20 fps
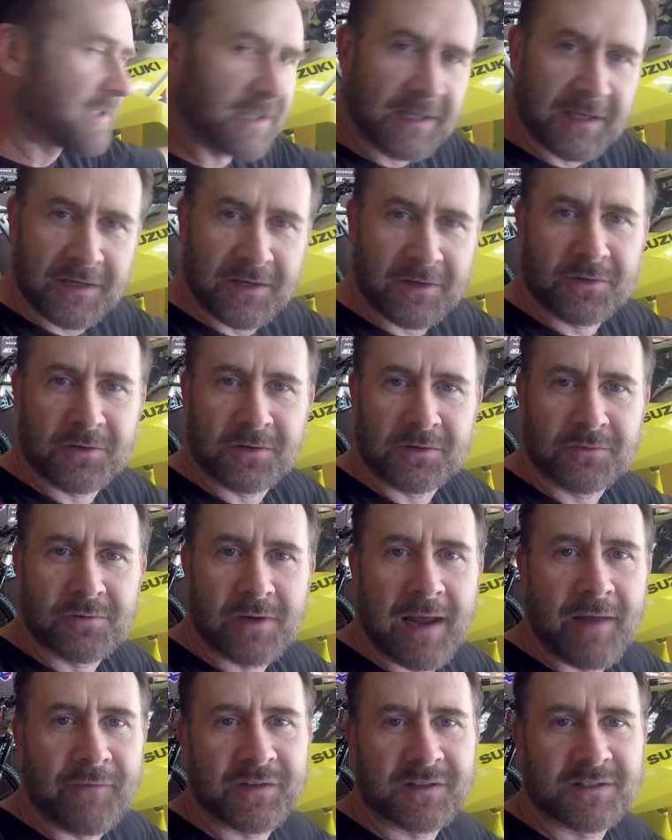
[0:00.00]
to get a good
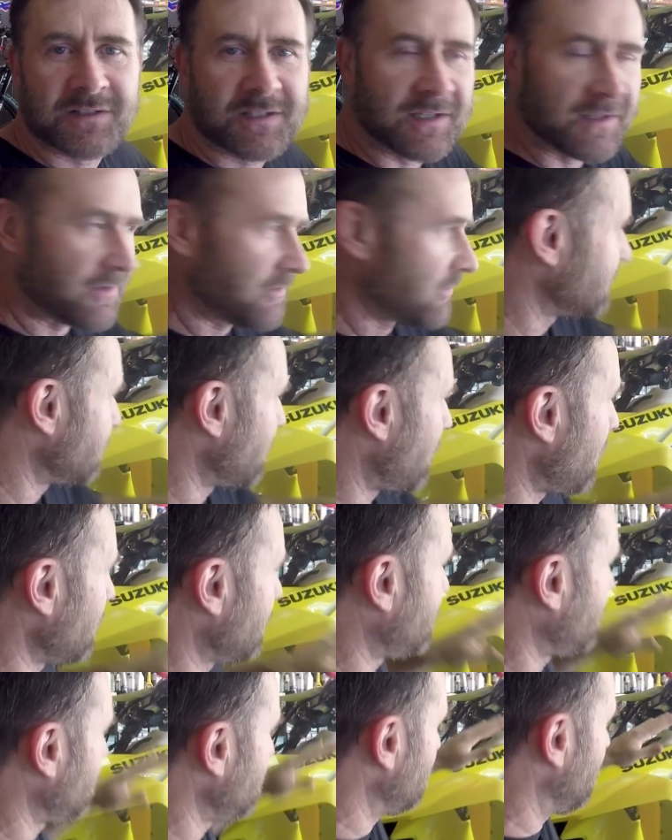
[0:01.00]
graphics kit. There's more
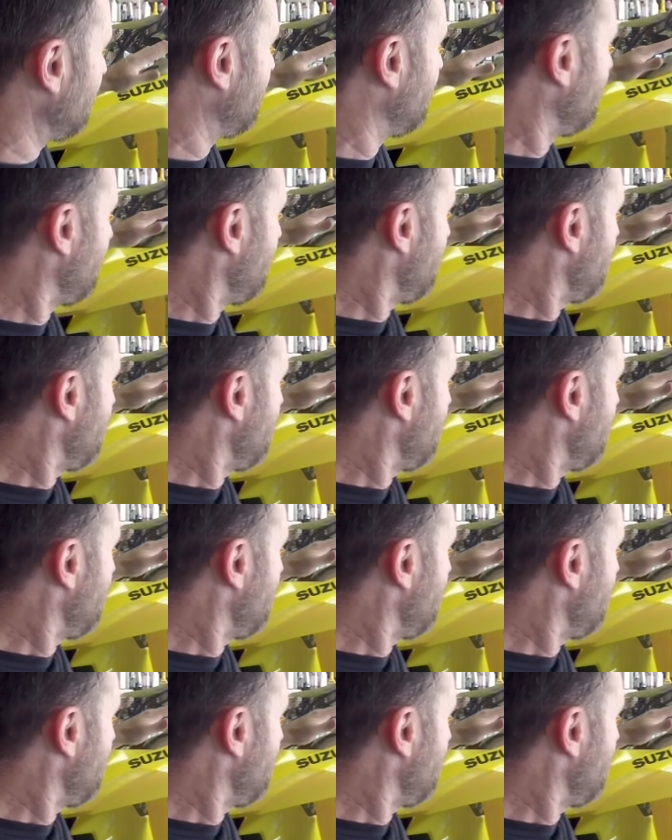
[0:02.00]
to it.